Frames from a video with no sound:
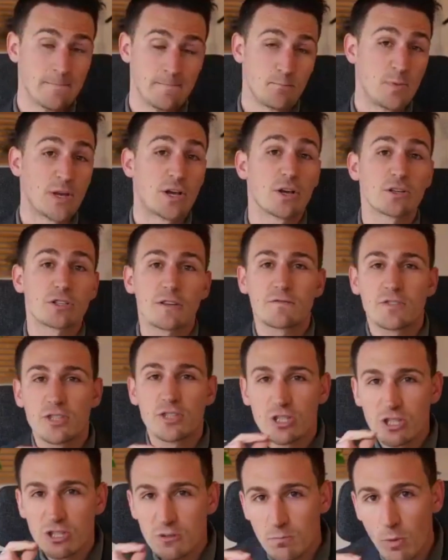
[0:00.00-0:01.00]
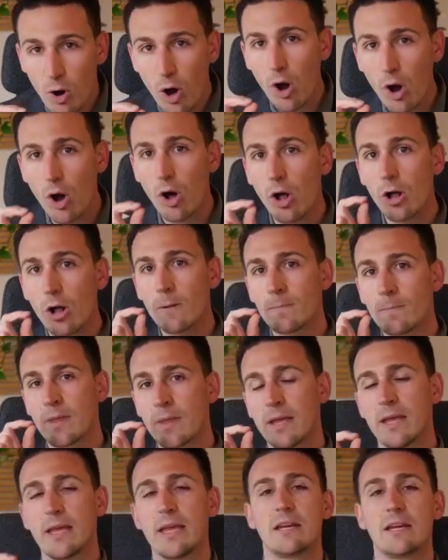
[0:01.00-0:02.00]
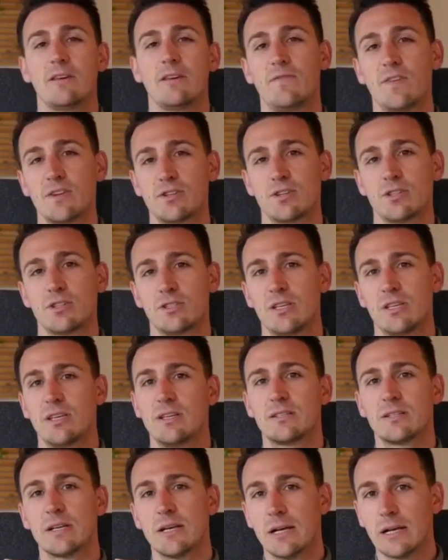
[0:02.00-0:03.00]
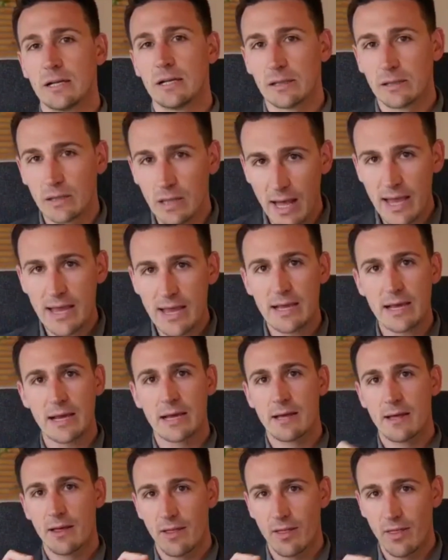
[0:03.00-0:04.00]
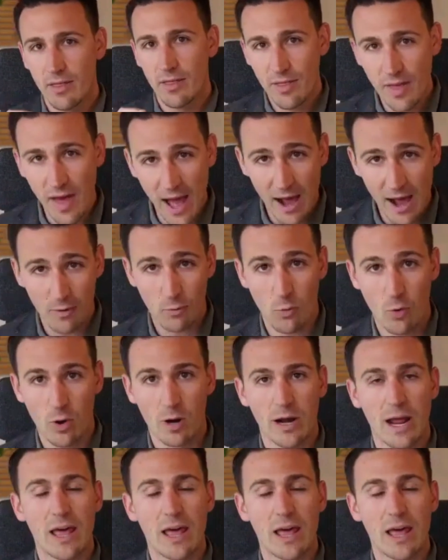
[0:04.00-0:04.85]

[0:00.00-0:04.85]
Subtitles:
because of small inefficiencies like that one.